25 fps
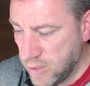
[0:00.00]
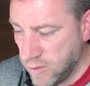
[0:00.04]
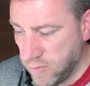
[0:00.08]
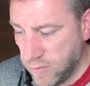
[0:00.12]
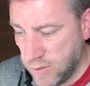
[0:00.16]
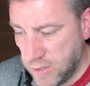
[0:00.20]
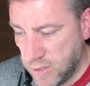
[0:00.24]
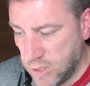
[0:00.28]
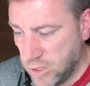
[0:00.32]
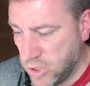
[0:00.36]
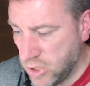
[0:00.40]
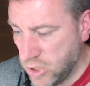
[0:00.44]
of
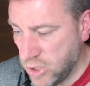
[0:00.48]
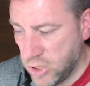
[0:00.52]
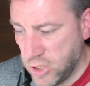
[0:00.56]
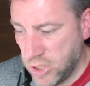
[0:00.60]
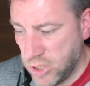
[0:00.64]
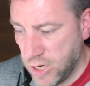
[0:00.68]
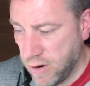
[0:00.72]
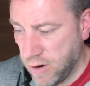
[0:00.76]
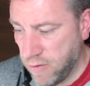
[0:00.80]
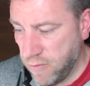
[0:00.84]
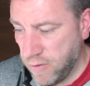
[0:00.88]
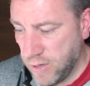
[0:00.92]
it is just
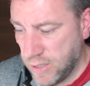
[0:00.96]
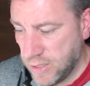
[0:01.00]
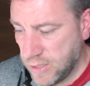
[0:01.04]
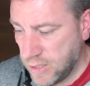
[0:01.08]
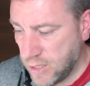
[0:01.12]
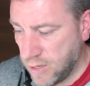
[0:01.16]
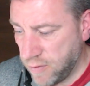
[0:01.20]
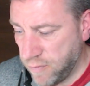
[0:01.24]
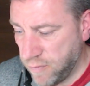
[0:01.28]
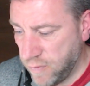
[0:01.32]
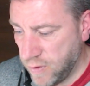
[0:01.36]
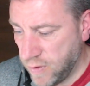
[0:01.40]
generic
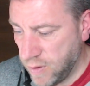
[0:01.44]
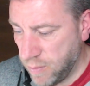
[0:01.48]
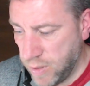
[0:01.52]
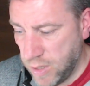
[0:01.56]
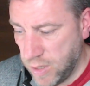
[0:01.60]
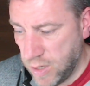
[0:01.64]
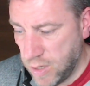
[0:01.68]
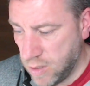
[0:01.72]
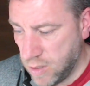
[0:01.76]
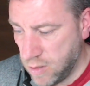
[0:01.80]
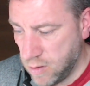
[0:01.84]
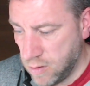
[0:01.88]
stuff. I
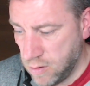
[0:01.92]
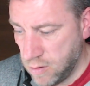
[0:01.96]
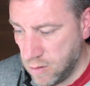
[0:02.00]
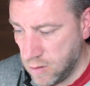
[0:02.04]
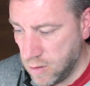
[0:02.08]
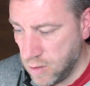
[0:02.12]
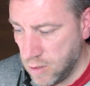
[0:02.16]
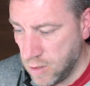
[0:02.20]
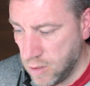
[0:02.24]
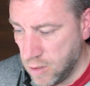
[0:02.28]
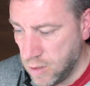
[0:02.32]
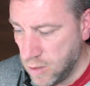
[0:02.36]
mean,
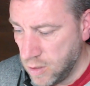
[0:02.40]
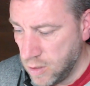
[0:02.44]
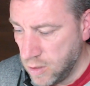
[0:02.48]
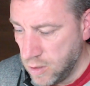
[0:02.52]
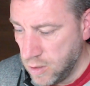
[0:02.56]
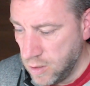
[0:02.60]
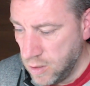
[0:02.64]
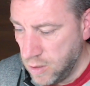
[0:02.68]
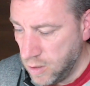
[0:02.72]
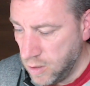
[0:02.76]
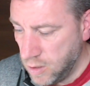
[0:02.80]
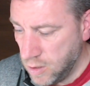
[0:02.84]

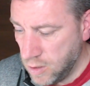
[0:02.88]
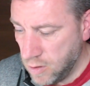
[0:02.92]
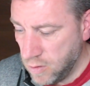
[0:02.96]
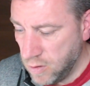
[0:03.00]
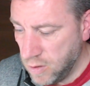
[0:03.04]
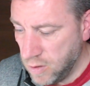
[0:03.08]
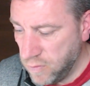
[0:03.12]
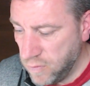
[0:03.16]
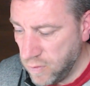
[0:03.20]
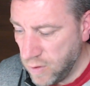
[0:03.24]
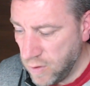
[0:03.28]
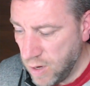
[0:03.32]

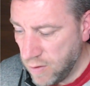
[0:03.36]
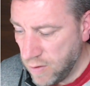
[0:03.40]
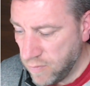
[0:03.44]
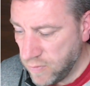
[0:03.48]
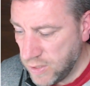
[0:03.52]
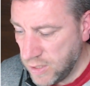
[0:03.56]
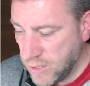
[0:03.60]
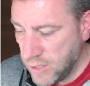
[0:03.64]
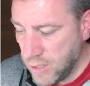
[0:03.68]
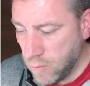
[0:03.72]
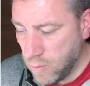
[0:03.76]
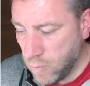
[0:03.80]
if you have
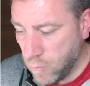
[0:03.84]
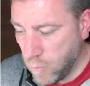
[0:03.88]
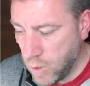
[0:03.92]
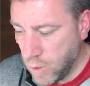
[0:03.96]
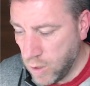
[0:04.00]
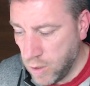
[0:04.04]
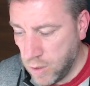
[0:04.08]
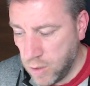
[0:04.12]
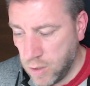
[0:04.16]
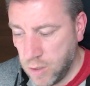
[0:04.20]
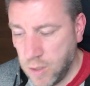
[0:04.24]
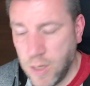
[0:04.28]
seen
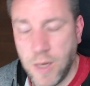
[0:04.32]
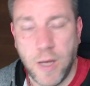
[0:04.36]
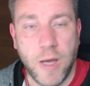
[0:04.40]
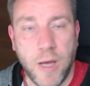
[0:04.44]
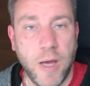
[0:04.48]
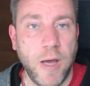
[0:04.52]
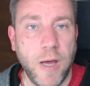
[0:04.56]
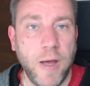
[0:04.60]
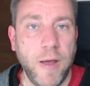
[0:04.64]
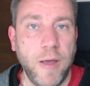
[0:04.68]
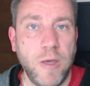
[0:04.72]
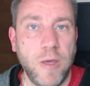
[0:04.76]
one
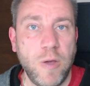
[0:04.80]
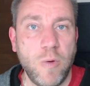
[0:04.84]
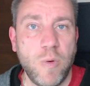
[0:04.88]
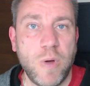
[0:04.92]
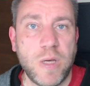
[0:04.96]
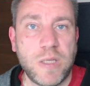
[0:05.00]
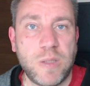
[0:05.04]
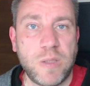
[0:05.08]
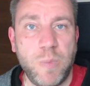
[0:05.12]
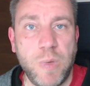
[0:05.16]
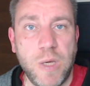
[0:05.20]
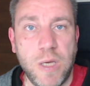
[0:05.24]

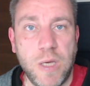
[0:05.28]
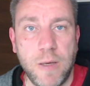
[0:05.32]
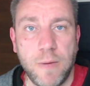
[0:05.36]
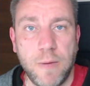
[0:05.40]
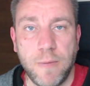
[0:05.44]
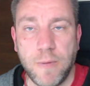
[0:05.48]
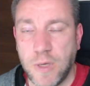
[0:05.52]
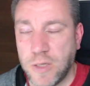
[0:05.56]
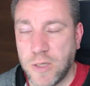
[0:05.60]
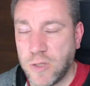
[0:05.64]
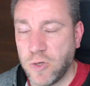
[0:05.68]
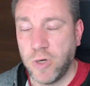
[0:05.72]

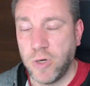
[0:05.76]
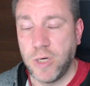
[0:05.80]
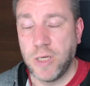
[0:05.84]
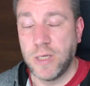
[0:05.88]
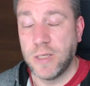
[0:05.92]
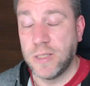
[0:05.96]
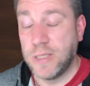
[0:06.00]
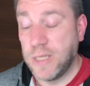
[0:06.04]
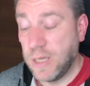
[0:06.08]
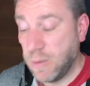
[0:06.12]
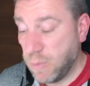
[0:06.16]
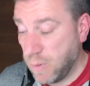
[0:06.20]

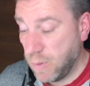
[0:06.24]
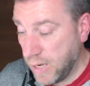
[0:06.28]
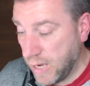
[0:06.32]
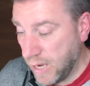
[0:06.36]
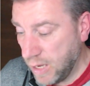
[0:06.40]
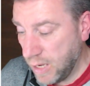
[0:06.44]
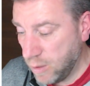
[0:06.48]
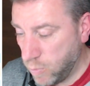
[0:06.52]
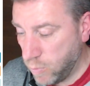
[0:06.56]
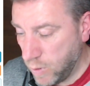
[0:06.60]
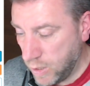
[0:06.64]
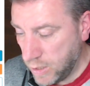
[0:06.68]
Zigbee
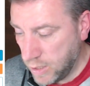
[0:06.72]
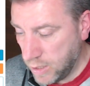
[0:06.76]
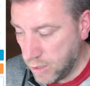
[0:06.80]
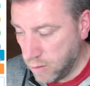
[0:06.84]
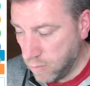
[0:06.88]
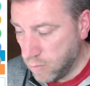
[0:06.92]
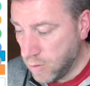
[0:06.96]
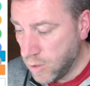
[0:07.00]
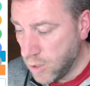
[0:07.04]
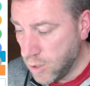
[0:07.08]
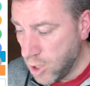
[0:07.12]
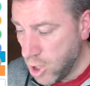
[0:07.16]
gateway,
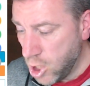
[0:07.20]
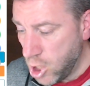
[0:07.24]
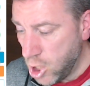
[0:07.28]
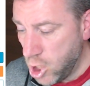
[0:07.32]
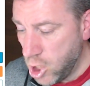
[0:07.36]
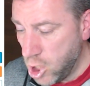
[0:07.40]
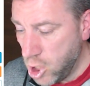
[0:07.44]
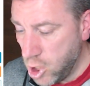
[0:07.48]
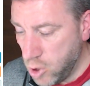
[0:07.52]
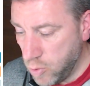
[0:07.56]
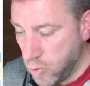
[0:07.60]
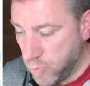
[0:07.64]
then
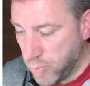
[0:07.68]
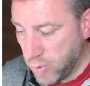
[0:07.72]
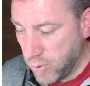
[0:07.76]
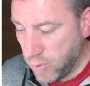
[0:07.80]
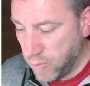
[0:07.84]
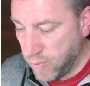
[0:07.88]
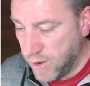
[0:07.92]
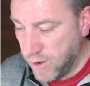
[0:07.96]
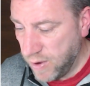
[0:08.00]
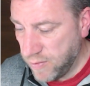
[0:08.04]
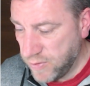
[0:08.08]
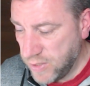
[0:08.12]
you
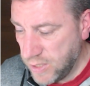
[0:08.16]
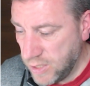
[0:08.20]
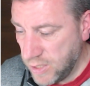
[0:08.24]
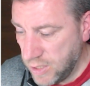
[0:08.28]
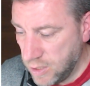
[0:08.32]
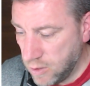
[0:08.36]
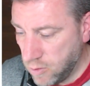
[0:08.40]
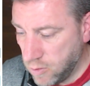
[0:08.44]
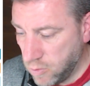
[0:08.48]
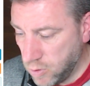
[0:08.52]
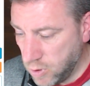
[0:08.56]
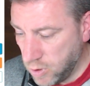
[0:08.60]
probably have
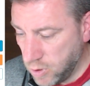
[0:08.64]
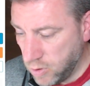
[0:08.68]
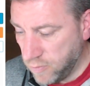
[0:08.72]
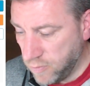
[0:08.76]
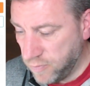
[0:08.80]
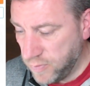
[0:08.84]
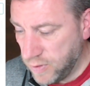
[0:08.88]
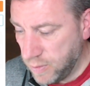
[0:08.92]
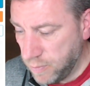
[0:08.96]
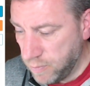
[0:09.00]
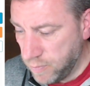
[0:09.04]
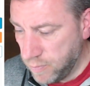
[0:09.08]
seen all
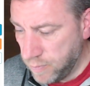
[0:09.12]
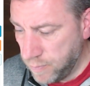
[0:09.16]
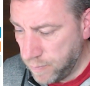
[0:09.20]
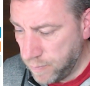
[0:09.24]
of them.